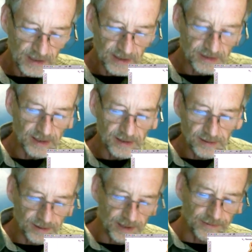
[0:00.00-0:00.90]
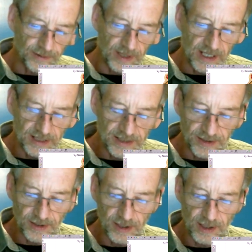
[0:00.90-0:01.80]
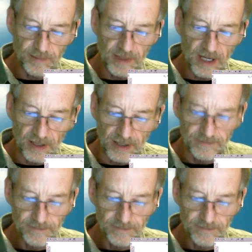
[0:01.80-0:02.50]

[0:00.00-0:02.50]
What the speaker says: Sensory for anterior hard palate.